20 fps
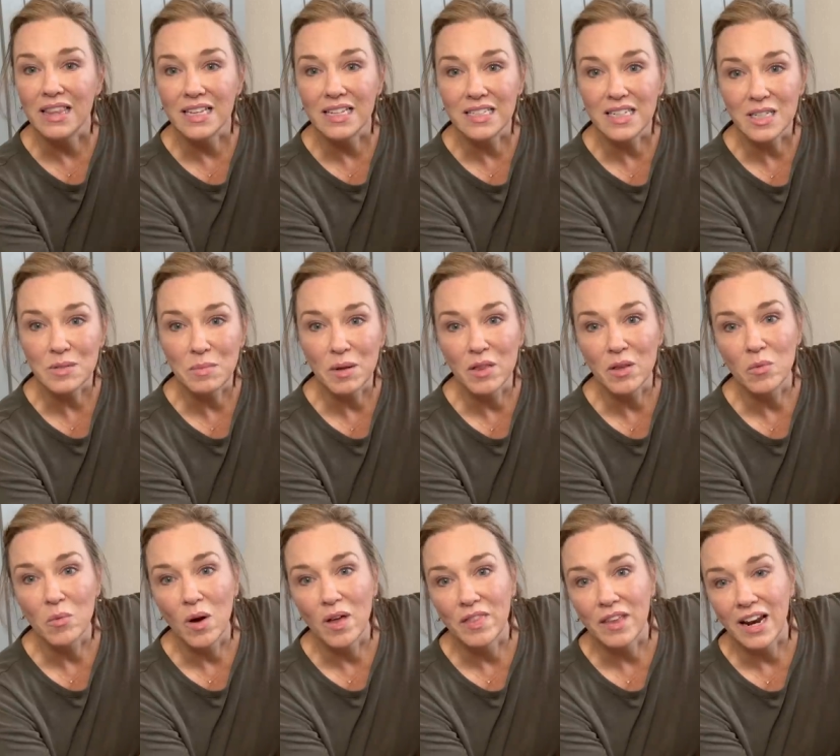this has been the
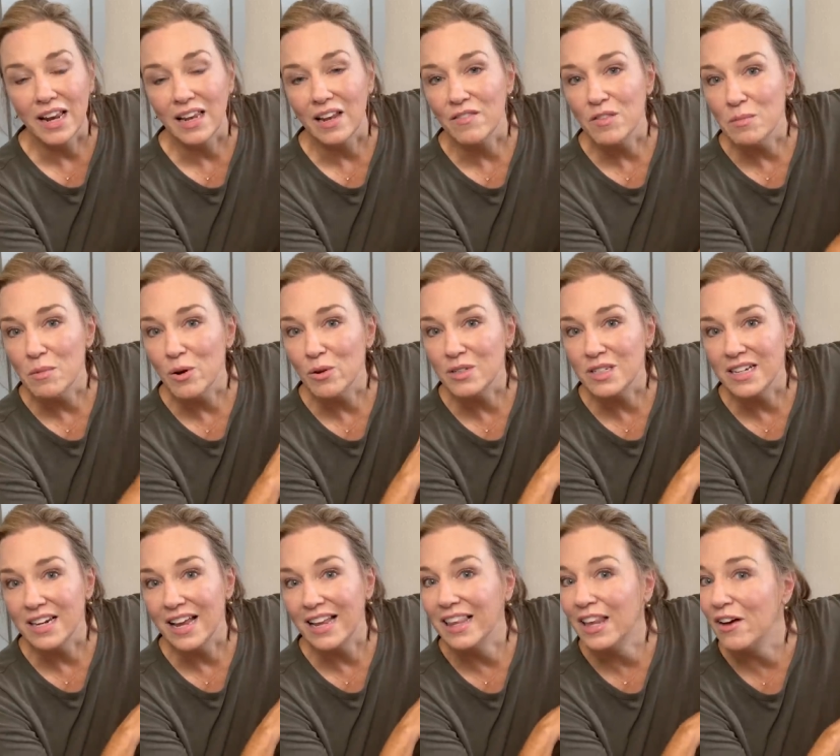one that I love the most, and
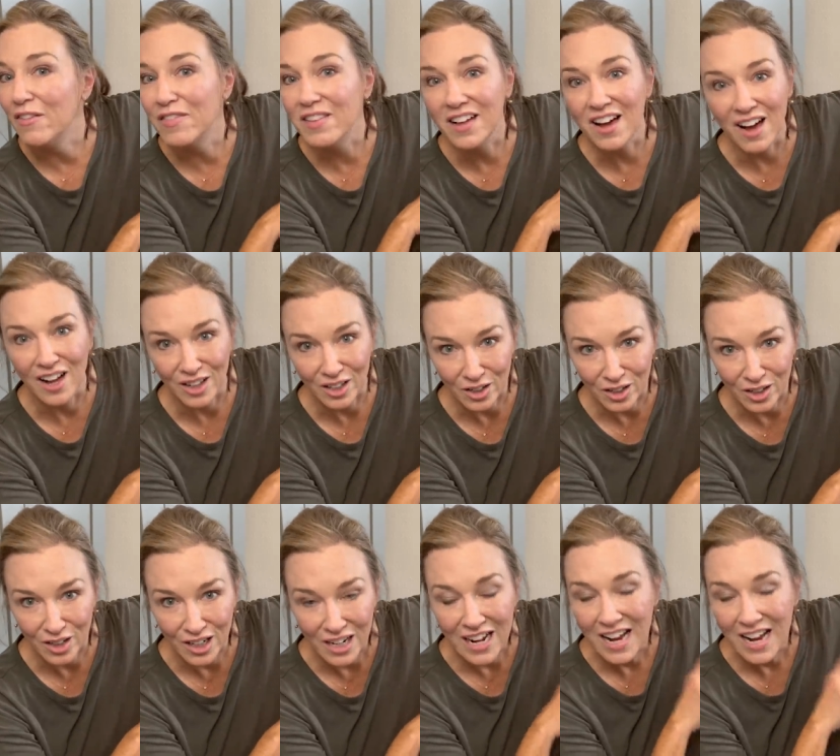I love the color.